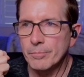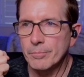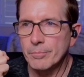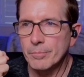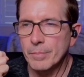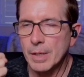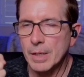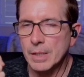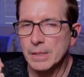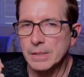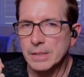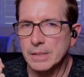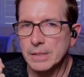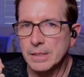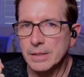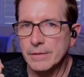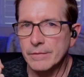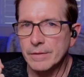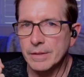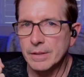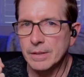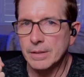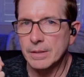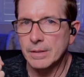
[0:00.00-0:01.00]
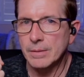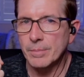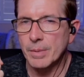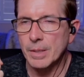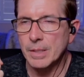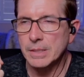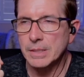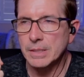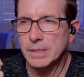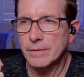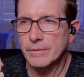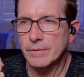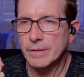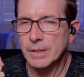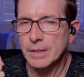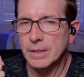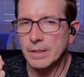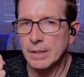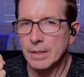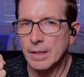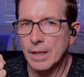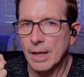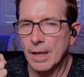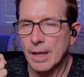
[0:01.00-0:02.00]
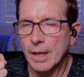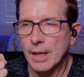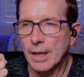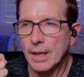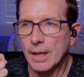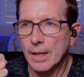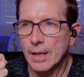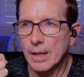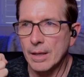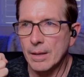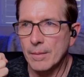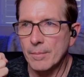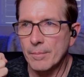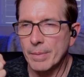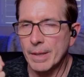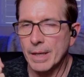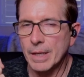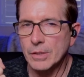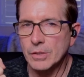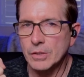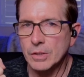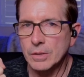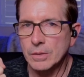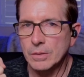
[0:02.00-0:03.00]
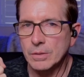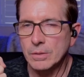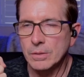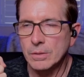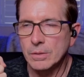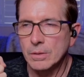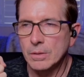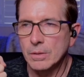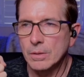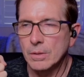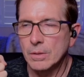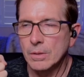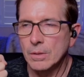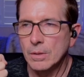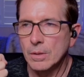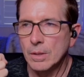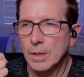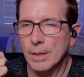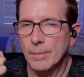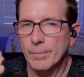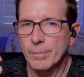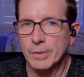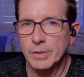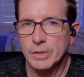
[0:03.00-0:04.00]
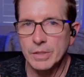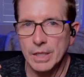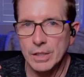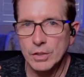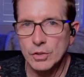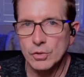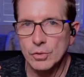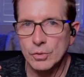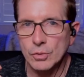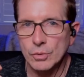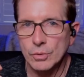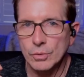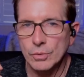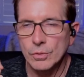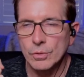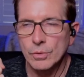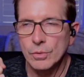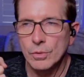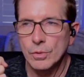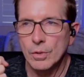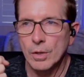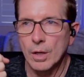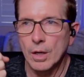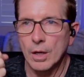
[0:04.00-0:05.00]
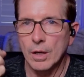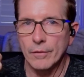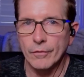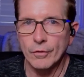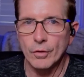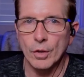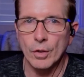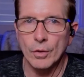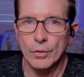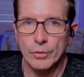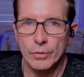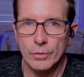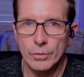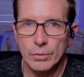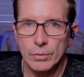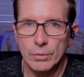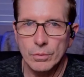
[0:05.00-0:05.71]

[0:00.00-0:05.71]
positivity, passion, and potential of growth.